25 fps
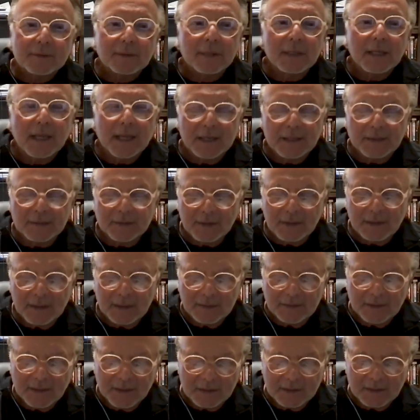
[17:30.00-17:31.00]
And
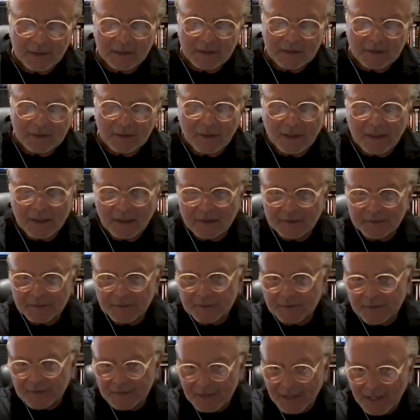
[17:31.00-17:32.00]
then you have
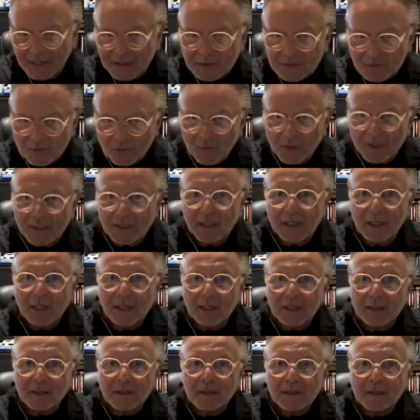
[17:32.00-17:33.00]
the next ring
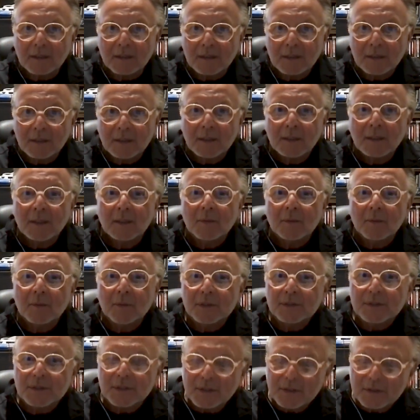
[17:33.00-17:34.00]
in,
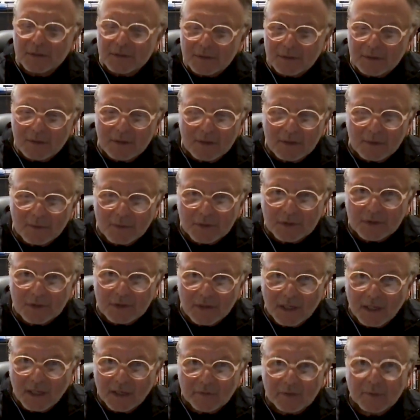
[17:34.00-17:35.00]
which are
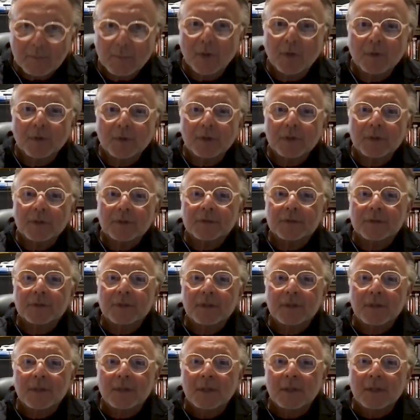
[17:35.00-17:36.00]
heavy motors,
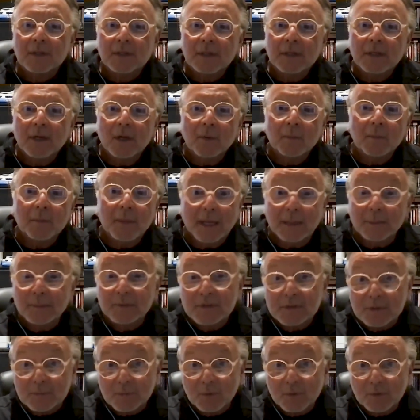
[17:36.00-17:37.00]
maybe
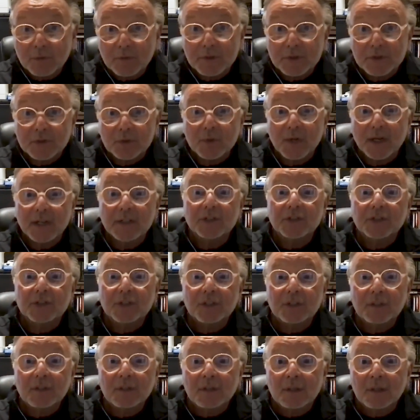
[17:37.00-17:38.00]
some
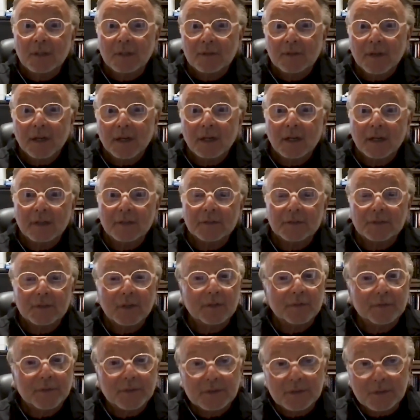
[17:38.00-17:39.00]
refrigeration, that kind of
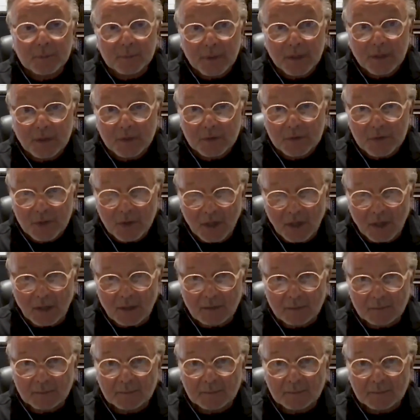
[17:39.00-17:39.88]
stuff. That's a bigger draw.